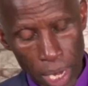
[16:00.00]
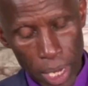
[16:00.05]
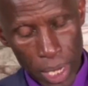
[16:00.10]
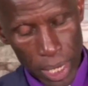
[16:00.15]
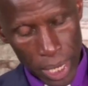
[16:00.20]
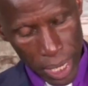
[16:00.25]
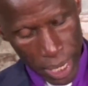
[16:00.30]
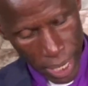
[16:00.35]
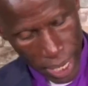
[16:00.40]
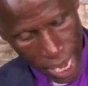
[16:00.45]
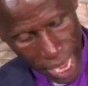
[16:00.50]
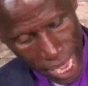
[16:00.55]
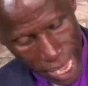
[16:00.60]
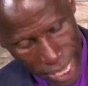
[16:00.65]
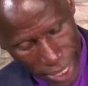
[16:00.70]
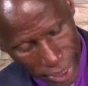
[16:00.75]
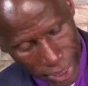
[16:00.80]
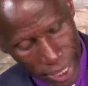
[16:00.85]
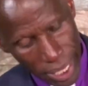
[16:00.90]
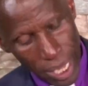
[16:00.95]

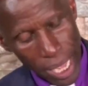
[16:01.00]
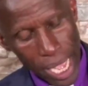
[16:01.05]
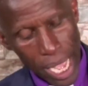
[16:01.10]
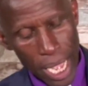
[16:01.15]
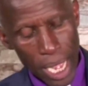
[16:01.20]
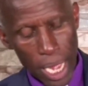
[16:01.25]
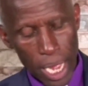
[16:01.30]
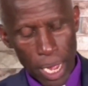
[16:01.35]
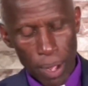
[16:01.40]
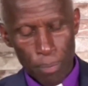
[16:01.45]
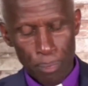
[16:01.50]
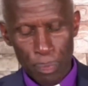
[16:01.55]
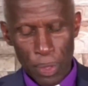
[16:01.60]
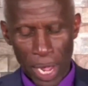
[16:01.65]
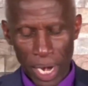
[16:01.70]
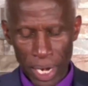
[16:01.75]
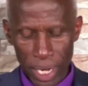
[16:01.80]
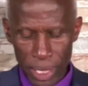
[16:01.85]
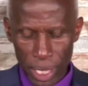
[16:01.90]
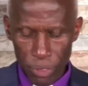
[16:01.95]
Yes,
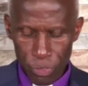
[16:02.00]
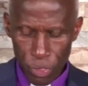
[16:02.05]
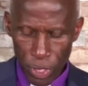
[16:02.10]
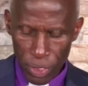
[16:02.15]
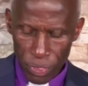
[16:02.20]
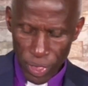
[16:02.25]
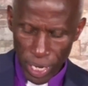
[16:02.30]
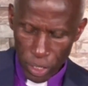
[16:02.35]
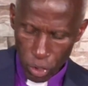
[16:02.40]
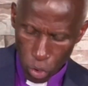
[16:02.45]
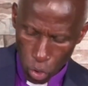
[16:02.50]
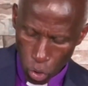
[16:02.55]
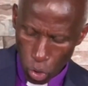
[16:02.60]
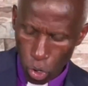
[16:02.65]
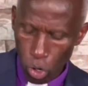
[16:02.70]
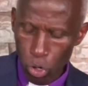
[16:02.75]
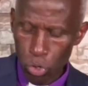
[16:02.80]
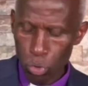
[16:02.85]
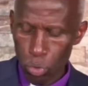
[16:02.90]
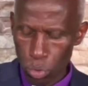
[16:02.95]
another thing that
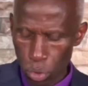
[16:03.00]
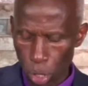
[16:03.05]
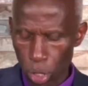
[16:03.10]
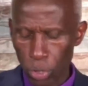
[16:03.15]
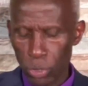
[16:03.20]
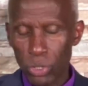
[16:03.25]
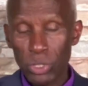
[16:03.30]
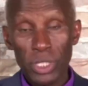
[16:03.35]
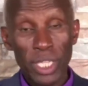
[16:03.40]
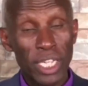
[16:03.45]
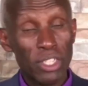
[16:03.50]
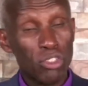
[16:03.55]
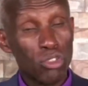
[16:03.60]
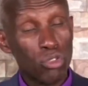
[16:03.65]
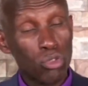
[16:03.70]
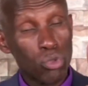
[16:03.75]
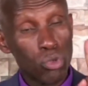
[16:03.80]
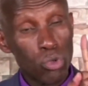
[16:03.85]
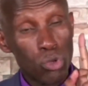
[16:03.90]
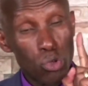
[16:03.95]
God wants us
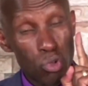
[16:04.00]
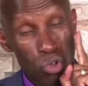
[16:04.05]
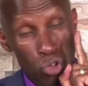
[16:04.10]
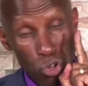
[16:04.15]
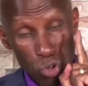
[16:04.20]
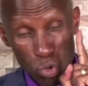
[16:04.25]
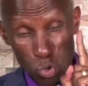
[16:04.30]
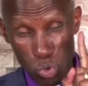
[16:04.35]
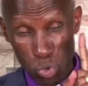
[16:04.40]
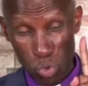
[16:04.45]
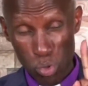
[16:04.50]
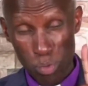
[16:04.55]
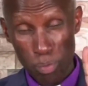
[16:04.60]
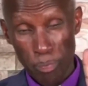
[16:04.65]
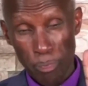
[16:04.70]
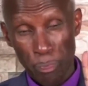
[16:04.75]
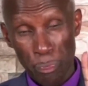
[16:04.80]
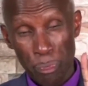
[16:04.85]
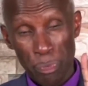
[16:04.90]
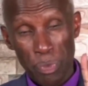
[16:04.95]
to do
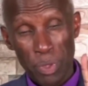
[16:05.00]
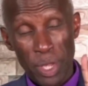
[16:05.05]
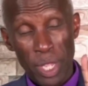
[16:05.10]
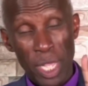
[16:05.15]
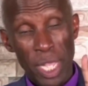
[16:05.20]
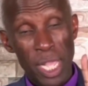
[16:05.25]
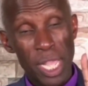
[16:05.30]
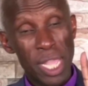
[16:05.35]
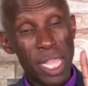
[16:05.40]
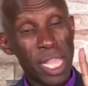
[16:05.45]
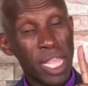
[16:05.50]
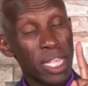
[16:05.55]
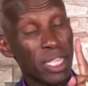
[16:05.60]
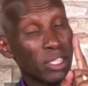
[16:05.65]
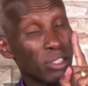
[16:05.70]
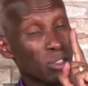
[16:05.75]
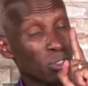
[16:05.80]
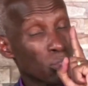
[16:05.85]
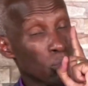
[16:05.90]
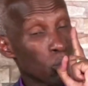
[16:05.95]

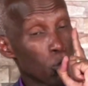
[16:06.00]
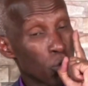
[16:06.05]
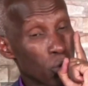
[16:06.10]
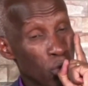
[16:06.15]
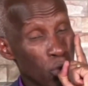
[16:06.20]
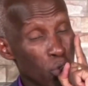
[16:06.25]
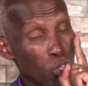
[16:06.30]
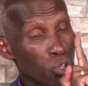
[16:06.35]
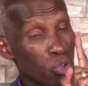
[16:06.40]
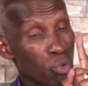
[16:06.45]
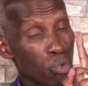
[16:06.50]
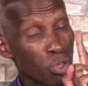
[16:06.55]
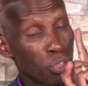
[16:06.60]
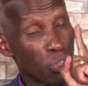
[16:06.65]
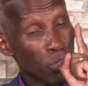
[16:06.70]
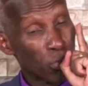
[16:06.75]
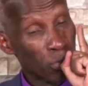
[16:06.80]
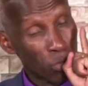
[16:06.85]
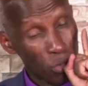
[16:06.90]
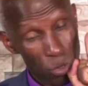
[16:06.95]
is to deal
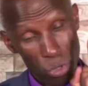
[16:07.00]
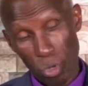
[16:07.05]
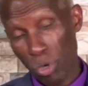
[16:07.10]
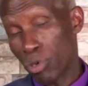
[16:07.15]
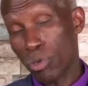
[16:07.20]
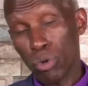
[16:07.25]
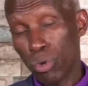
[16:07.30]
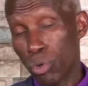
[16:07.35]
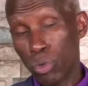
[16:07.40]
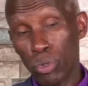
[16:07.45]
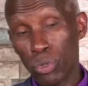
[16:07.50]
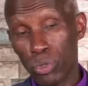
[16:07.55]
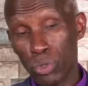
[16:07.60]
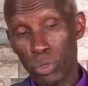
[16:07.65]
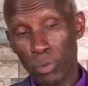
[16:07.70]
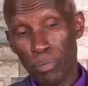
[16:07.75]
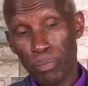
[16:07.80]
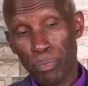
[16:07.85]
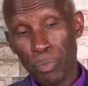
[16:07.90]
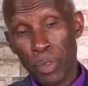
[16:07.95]
with
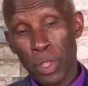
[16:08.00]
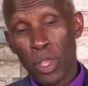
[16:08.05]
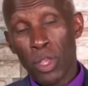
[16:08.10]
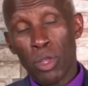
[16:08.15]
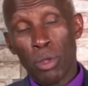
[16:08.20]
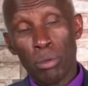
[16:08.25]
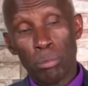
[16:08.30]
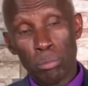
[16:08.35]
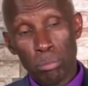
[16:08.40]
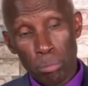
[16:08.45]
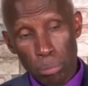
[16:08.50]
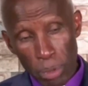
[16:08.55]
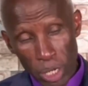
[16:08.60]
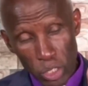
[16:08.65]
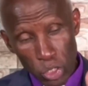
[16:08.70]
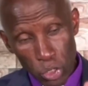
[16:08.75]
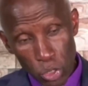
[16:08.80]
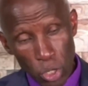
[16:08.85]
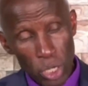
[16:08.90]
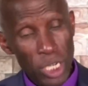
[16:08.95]
strongholds.
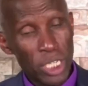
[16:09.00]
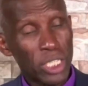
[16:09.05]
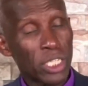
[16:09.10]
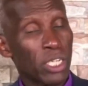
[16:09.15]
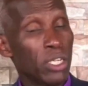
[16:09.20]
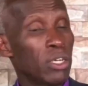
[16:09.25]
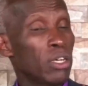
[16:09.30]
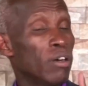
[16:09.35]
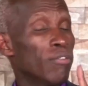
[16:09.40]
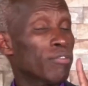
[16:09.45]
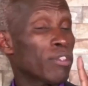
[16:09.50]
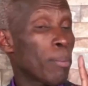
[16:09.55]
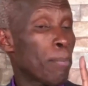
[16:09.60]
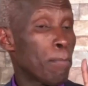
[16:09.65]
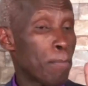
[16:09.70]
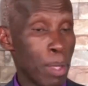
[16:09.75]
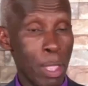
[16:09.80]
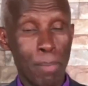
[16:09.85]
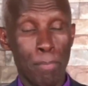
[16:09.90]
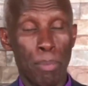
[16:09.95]
Majority of the
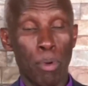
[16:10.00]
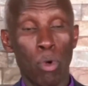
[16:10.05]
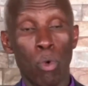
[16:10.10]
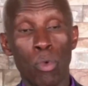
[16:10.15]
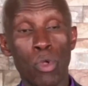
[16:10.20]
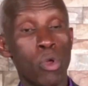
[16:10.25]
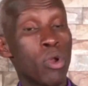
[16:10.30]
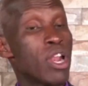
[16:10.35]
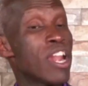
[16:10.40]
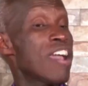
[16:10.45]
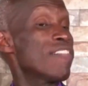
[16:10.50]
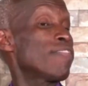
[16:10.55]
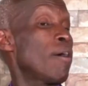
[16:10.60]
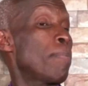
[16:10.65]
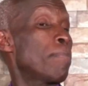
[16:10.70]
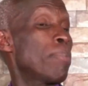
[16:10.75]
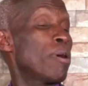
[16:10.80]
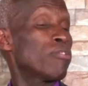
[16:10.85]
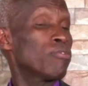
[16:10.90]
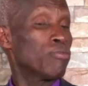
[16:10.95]
people will never
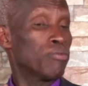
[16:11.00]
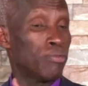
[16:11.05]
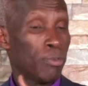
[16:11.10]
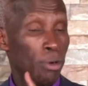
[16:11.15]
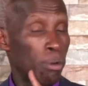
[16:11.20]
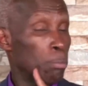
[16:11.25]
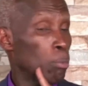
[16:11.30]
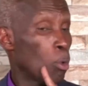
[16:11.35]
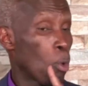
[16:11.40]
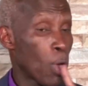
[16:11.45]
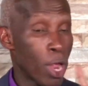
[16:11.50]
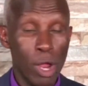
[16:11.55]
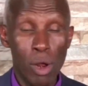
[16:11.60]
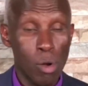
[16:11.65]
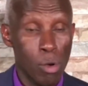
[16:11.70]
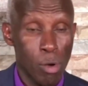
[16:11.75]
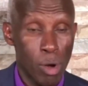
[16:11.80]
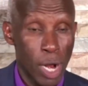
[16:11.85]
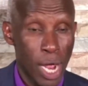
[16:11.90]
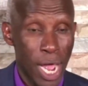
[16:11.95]
perform well
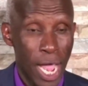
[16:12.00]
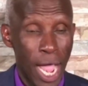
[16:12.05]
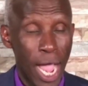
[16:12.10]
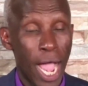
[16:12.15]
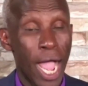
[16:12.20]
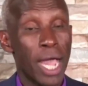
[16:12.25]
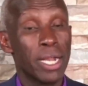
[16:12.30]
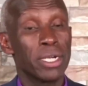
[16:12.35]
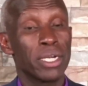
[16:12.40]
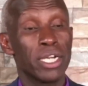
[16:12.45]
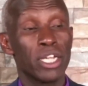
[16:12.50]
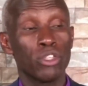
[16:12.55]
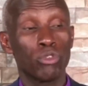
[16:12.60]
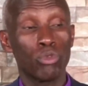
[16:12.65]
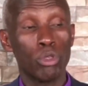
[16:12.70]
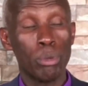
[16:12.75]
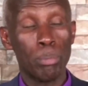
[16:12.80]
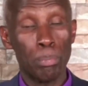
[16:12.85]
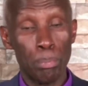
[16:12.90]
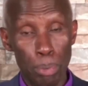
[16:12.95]
unless
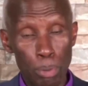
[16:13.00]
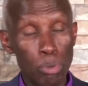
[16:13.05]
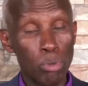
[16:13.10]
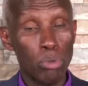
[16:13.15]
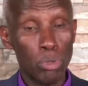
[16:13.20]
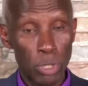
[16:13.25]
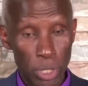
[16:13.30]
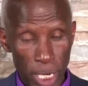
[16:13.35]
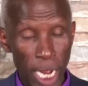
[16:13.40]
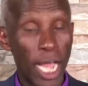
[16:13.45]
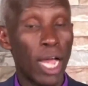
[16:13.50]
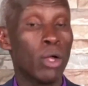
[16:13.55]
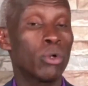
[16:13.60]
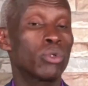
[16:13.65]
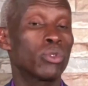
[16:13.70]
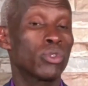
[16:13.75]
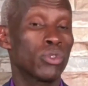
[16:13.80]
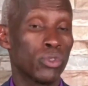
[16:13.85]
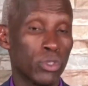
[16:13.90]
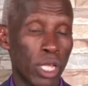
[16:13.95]
we pull
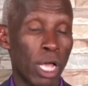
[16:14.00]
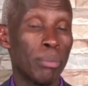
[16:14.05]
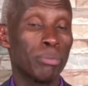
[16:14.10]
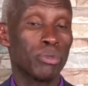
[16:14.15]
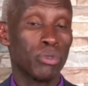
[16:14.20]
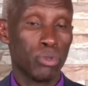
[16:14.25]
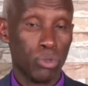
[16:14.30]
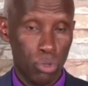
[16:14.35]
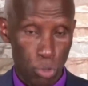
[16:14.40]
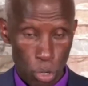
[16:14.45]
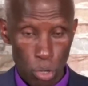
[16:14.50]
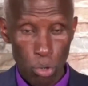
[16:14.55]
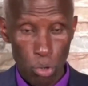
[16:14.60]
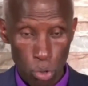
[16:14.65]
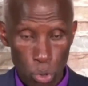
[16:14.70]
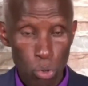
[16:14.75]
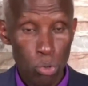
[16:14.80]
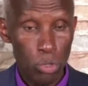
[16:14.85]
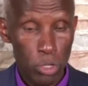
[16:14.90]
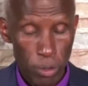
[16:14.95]
down some
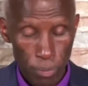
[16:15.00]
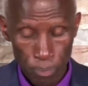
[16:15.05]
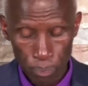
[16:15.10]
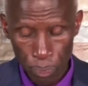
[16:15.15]
stronghold.